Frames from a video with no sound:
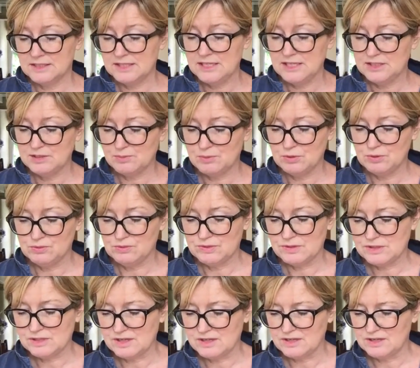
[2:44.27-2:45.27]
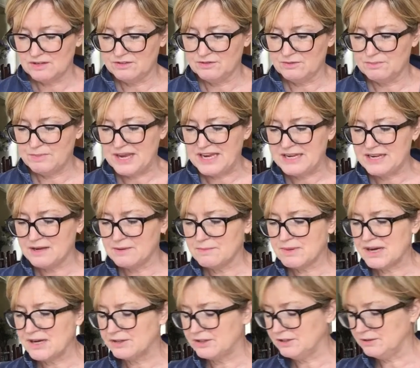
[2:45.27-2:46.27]
teaspoons of baking
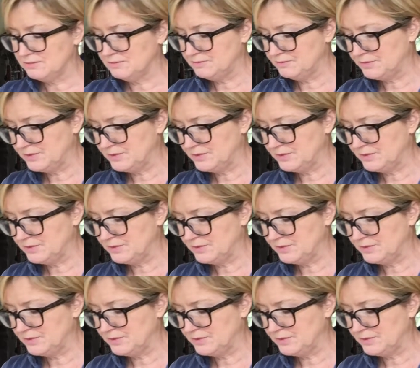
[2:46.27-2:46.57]
powder,